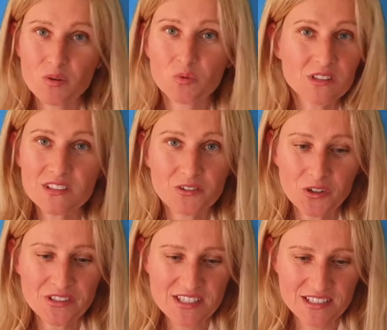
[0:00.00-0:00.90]
What a
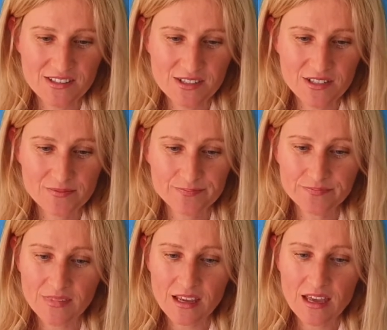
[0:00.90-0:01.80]
nonsense.
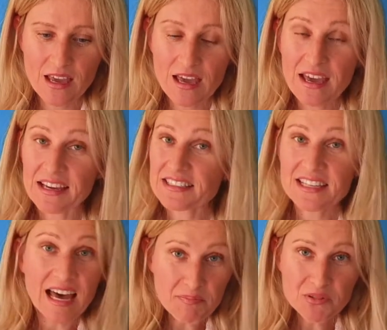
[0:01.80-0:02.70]

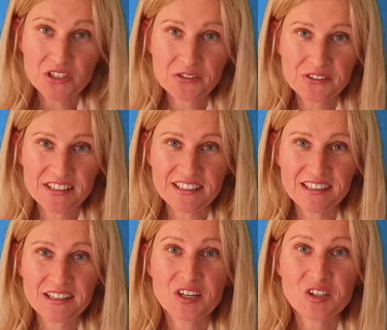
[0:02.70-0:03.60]
It's absolutely